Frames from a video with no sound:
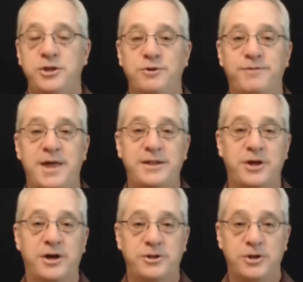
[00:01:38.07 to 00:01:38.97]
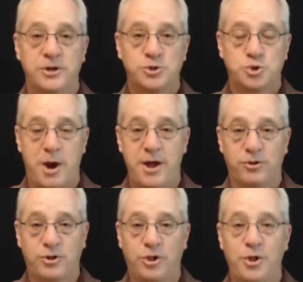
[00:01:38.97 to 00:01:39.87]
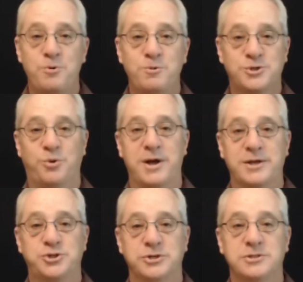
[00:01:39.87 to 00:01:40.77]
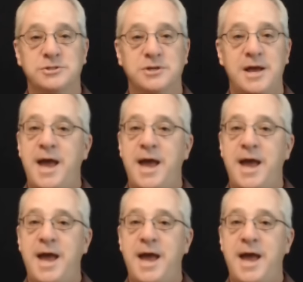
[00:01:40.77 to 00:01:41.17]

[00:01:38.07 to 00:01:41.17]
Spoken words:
You've then done trial close questions.